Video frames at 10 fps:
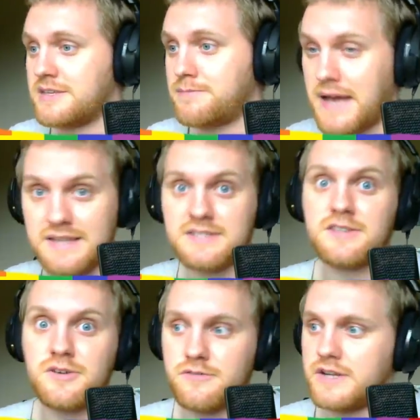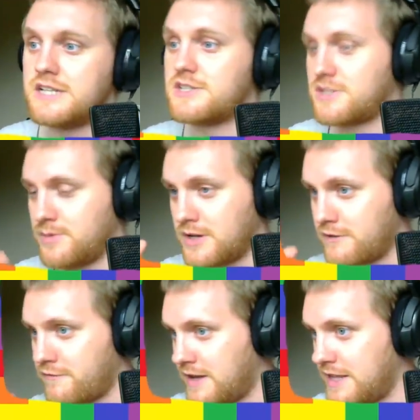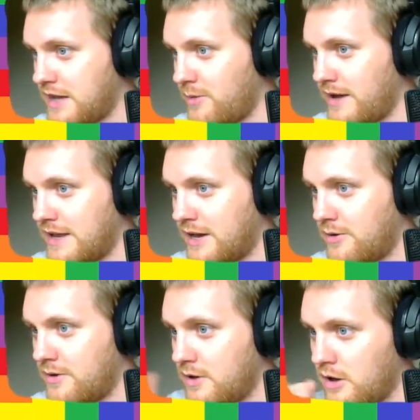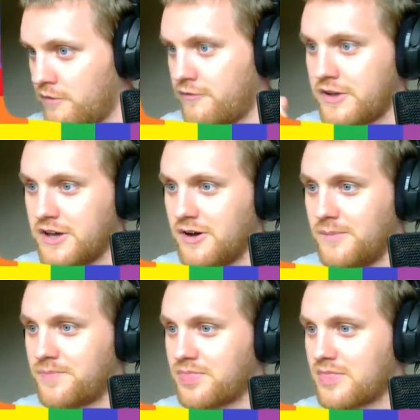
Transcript: is past the gun range, so we're going to fly that way now. Off we go.